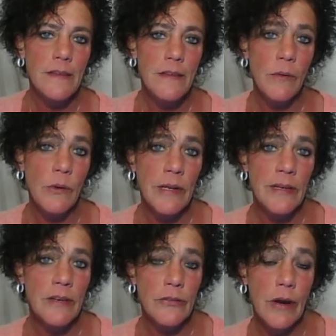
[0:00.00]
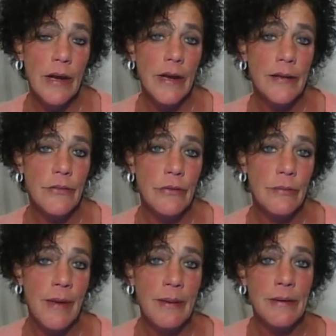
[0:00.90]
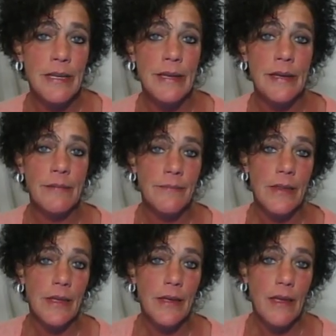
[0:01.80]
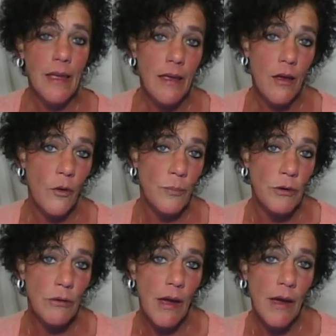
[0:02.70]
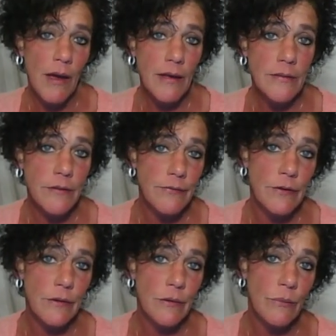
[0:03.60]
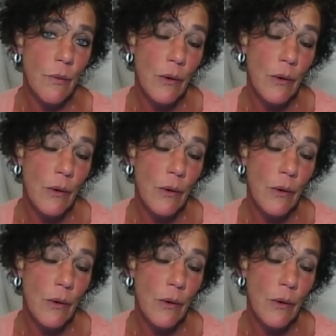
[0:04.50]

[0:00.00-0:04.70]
So I wanted to try to maybe help you guys if you